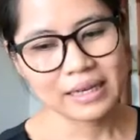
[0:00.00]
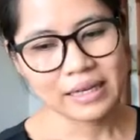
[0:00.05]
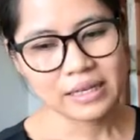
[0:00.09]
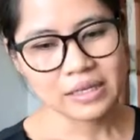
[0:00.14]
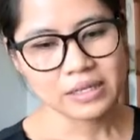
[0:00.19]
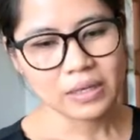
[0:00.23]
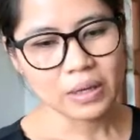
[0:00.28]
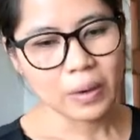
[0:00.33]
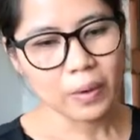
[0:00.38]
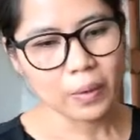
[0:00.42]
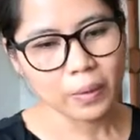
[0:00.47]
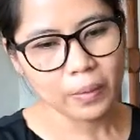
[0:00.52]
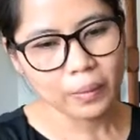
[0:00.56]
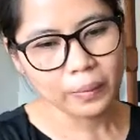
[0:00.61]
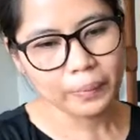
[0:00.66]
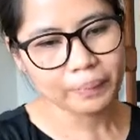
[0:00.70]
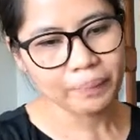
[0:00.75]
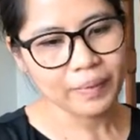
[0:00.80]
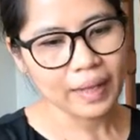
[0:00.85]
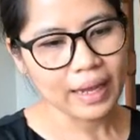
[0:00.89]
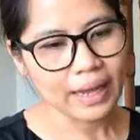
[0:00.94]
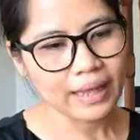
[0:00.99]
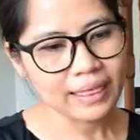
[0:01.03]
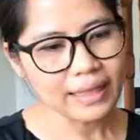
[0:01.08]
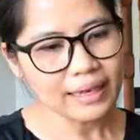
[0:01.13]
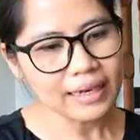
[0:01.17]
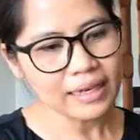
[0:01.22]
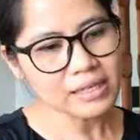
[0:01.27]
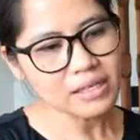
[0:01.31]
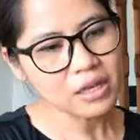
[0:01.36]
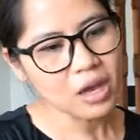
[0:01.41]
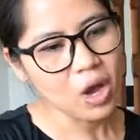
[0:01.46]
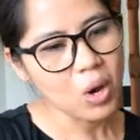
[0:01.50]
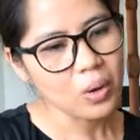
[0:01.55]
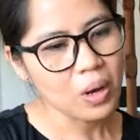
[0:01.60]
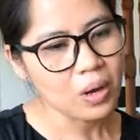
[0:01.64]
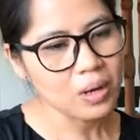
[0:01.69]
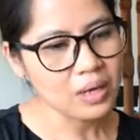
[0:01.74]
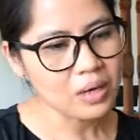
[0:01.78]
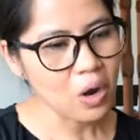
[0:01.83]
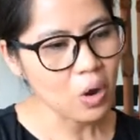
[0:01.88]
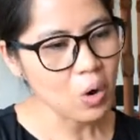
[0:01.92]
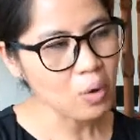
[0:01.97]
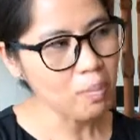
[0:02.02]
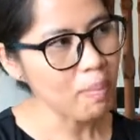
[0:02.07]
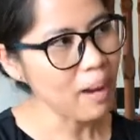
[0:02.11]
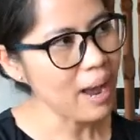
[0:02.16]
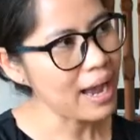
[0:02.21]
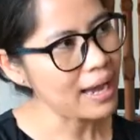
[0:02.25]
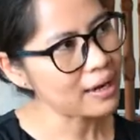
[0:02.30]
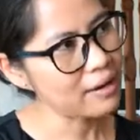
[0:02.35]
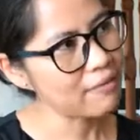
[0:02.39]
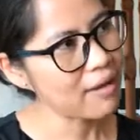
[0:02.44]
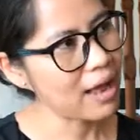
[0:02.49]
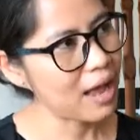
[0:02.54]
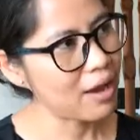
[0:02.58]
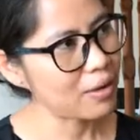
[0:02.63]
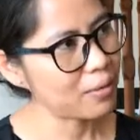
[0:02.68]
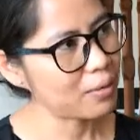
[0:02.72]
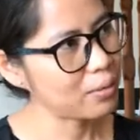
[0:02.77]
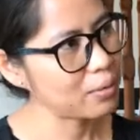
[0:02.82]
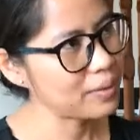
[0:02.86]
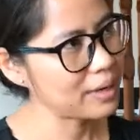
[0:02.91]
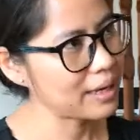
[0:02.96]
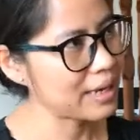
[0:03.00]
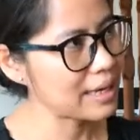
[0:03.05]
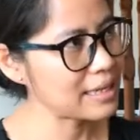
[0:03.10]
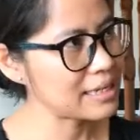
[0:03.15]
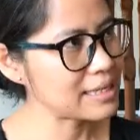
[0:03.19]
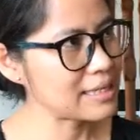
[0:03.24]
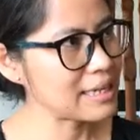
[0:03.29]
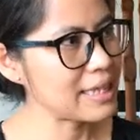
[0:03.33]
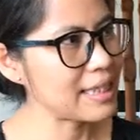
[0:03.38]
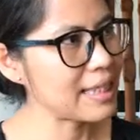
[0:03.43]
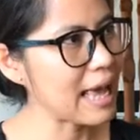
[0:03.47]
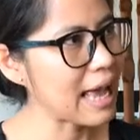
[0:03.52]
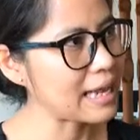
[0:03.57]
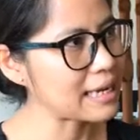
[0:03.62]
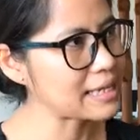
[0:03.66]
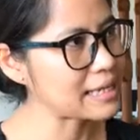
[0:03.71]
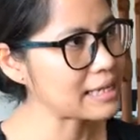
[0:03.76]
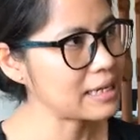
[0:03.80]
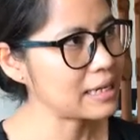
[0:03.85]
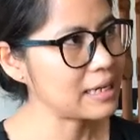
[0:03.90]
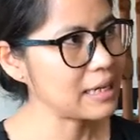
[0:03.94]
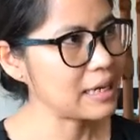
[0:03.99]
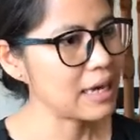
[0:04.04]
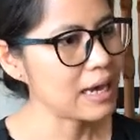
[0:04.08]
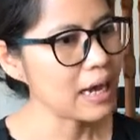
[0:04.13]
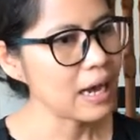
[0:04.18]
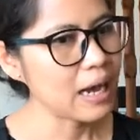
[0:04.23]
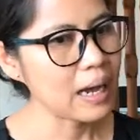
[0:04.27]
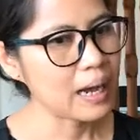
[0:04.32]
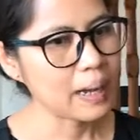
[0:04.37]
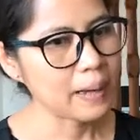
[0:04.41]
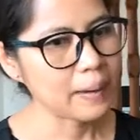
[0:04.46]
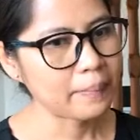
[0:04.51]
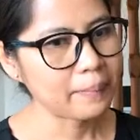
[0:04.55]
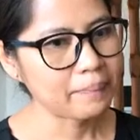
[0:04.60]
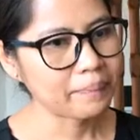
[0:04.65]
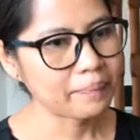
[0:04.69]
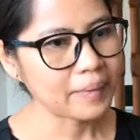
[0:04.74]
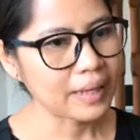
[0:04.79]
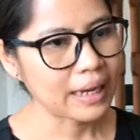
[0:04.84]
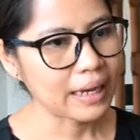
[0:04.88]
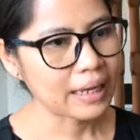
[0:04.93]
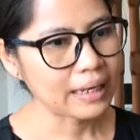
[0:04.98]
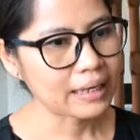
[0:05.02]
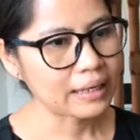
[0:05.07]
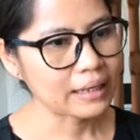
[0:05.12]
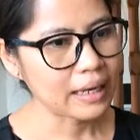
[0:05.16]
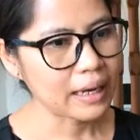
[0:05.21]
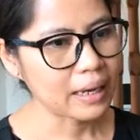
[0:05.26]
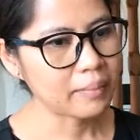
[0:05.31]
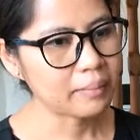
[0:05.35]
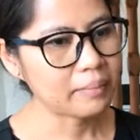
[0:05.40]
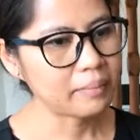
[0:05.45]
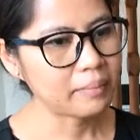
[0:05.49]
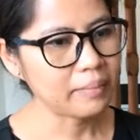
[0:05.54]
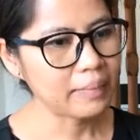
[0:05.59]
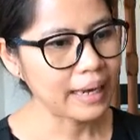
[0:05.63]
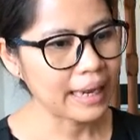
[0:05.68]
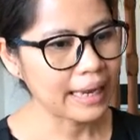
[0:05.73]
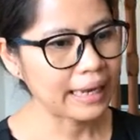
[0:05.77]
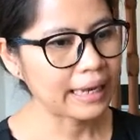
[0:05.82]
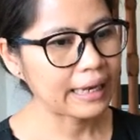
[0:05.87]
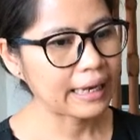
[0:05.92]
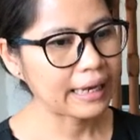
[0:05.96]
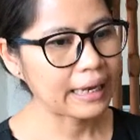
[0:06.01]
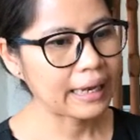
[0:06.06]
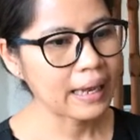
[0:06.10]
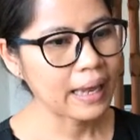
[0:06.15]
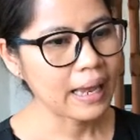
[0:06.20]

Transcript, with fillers: so i think it's a, a whole part of how we can see that um, and um, link.